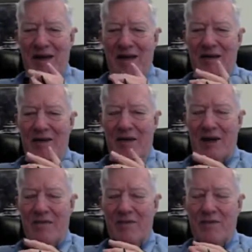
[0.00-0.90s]

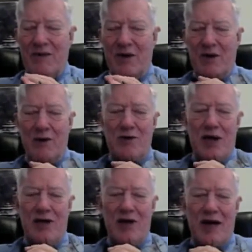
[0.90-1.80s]
my close
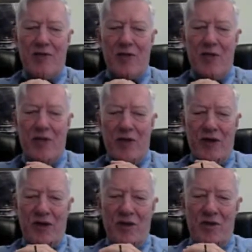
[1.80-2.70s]
contact with
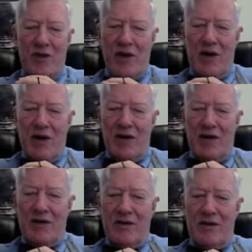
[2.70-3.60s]

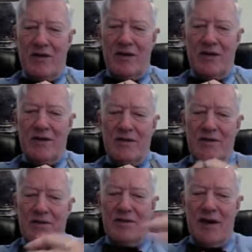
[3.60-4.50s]
the
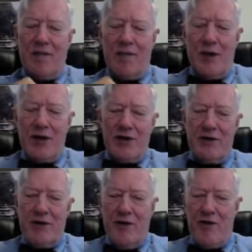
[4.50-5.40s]
operation
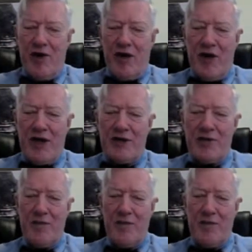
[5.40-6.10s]
of the foundation.